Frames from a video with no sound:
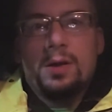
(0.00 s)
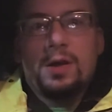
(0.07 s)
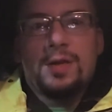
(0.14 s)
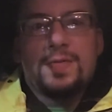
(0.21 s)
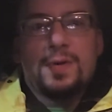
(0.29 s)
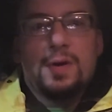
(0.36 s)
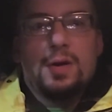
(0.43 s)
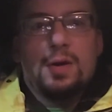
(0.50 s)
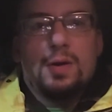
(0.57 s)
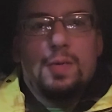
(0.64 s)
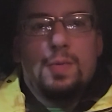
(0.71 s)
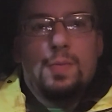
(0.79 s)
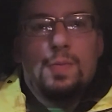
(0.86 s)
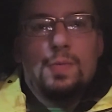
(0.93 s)
Thanks for
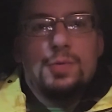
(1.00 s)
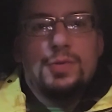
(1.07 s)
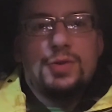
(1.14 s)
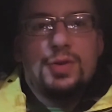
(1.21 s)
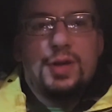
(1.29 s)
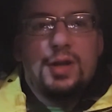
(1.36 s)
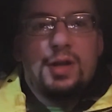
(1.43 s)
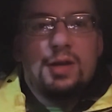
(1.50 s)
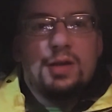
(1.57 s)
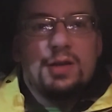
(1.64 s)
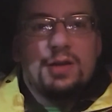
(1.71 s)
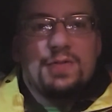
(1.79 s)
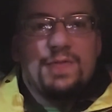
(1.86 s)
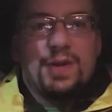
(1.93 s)
tuning
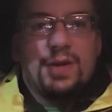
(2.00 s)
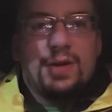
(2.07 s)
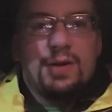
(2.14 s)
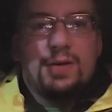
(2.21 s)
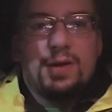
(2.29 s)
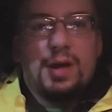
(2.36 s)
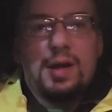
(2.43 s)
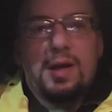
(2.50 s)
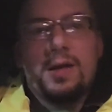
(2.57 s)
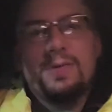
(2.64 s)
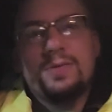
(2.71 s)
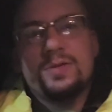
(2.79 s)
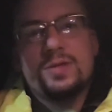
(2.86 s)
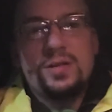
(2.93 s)
into this video, and
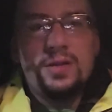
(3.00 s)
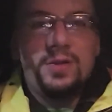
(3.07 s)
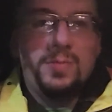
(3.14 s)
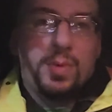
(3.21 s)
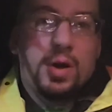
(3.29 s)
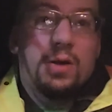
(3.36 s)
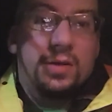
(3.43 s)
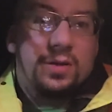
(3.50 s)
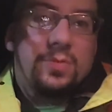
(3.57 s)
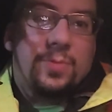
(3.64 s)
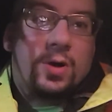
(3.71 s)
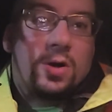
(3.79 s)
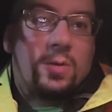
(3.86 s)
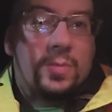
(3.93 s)
I will see you probably
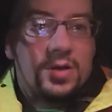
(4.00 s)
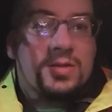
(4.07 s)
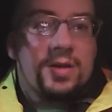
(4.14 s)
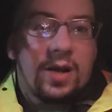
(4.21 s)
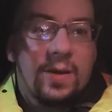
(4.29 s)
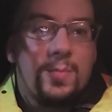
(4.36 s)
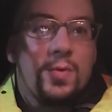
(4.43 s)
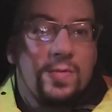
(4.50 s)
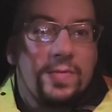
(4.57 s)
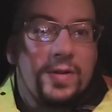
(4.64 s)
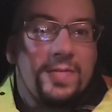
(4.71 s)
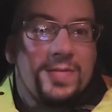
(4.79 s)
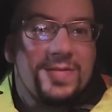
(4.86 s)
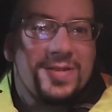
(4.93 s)
tomorrow because I got more
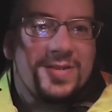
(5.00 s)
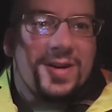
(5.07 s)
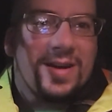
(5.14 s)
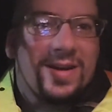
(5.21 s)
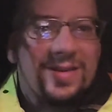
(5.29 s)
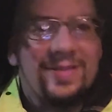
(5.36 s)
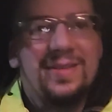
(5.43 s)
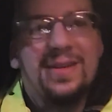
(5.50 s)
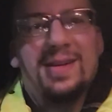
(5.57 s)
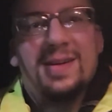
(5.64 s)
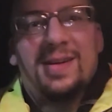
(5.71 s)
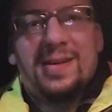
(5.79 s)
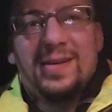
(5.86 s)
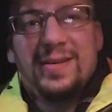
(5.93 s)
flavors to try.
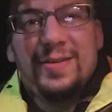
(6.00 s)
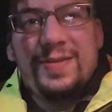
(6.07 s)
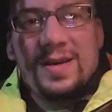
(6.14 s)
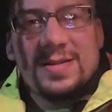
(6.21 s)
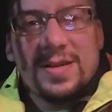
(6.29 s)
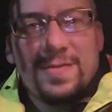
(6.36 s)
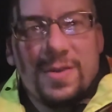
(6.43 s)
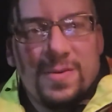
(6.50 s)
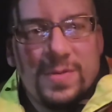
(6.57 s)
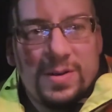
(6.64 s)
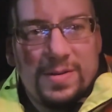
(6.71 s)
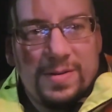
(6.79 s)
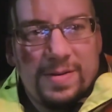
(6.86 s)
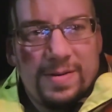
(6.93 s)
You guys have a good
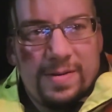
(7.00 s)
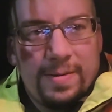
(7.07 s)
one.